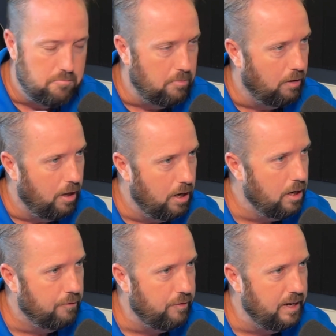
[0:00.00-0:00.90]
log
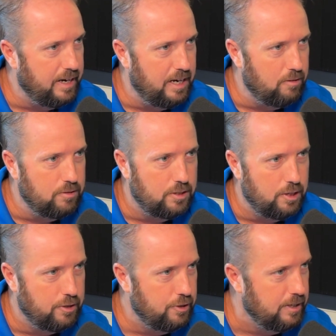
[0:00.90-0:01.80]
off right now,
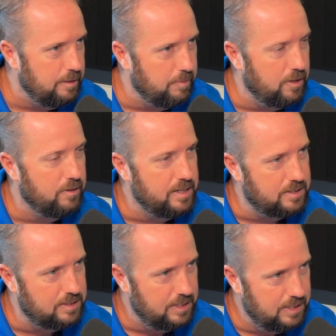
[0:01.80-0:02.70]
go to your email and
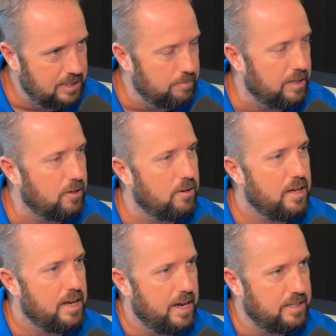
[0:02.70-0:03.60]
send an email
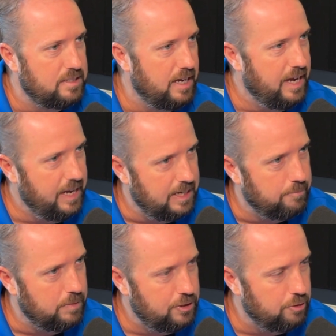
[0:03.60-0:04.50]
and say, Hey,
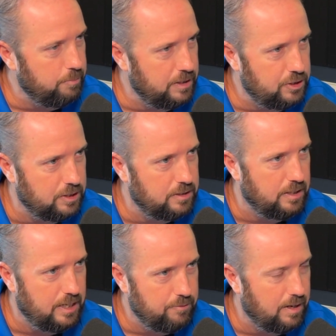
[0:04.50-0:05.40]
Mitchell mentioned
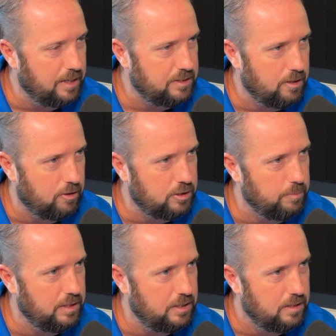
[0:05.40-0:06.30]
that he would like to talk to
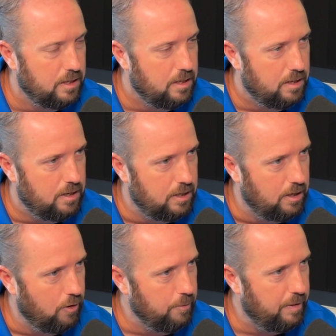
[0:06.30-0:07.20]
me uh,
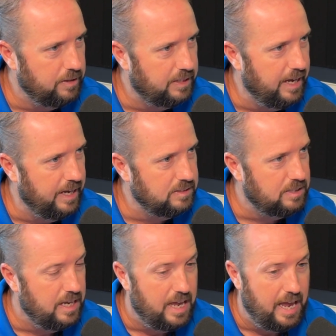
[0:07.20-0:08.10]
on the podcast.
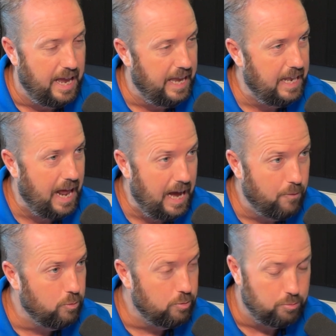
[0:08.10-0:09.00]
And I
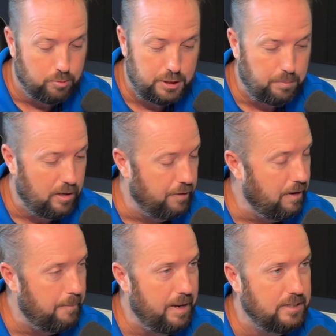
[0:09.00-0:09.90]
will respond
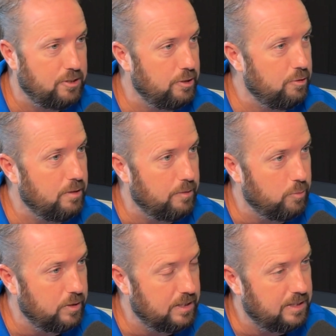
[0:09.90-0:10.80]
right back to you and
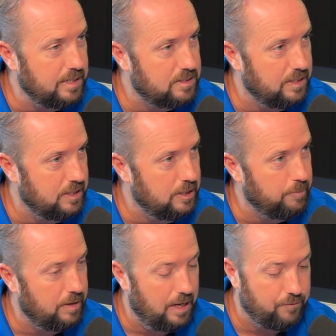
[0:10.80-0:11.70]
we'll get that set
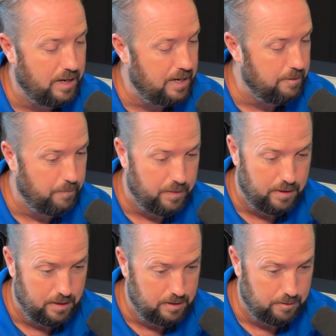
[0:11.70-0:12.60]
up. I've got a,
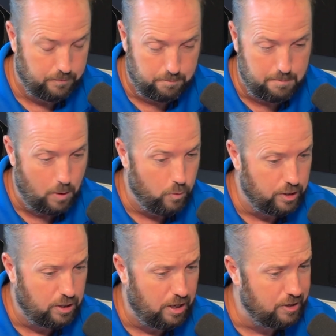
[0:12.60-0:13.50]
the, my one
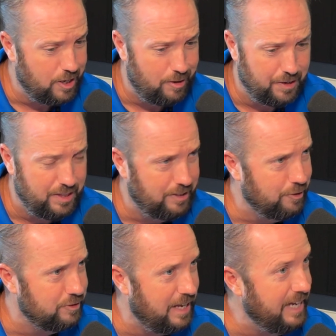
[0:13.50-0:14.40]
o'clock call. I think
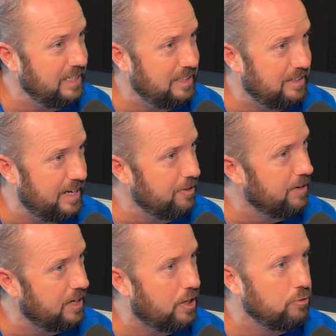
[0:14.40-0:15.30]
there's eight, eight or
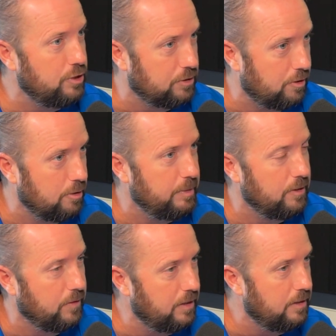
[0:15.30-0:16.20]
nine coaches going to be
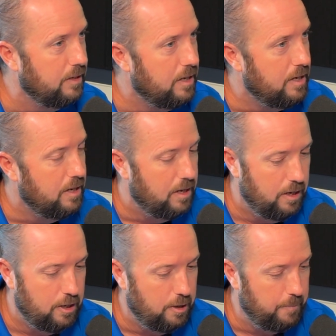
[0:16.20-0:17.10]
on there.
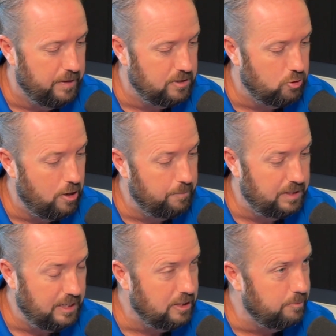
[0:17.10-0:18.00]
Um, and so I'm
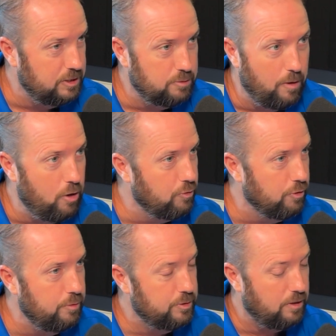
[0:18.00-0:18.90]
taking them in small
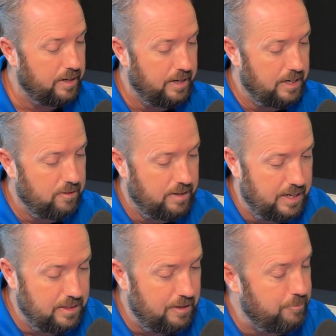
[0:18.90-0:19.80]
groups right now
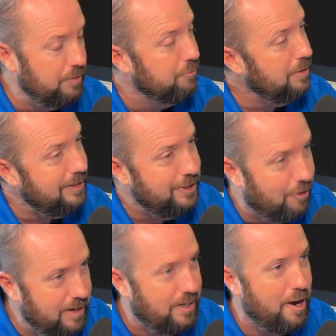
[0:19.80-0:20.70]
and they've been really
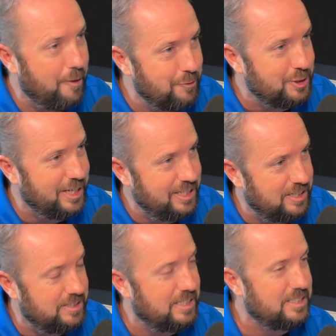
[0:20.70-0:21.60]
great
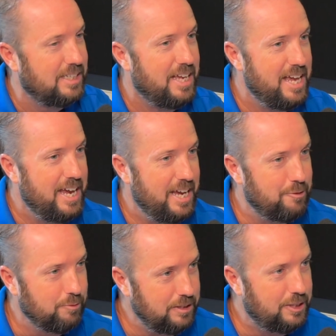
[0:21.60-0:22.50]
conversations. It's,
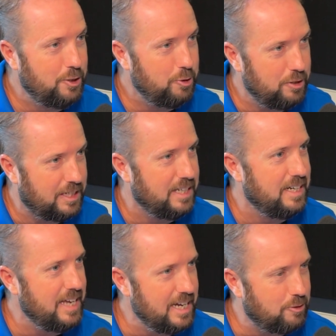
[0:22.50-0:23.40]
it's really cool to
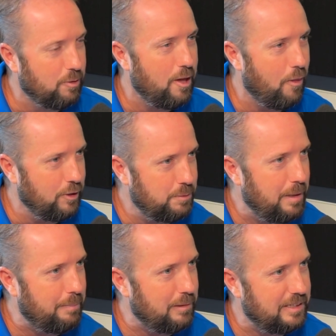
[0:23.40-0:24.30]
connect with all these
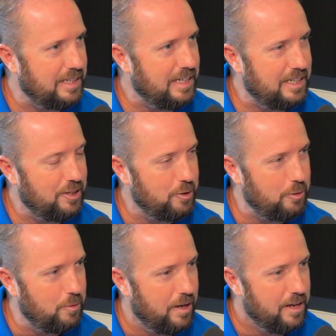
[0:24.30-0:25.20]
people again
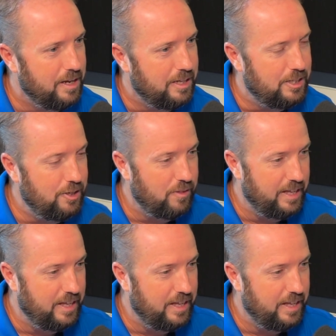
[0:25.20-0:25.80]
who, you know,